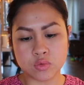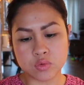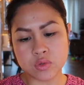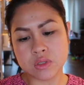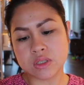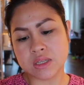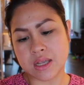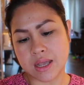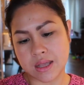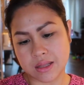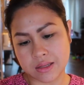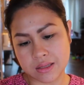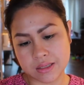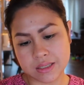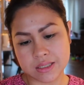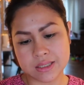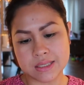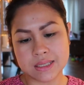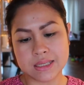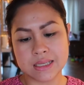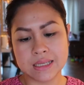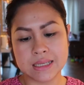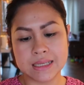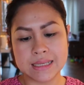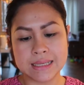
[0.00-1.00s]

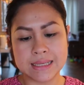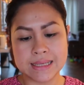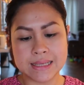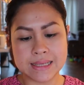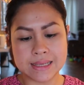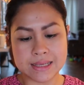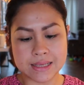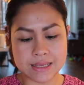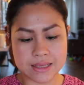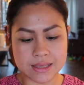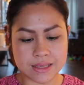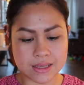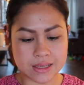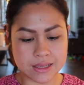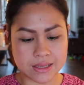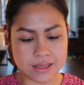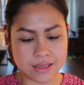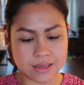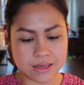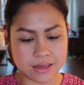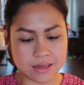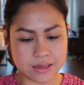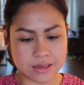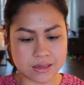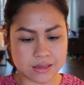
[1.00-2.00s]
cents
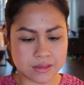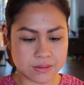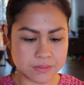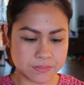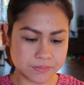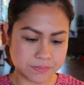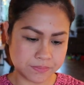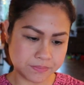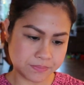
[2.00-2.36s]
in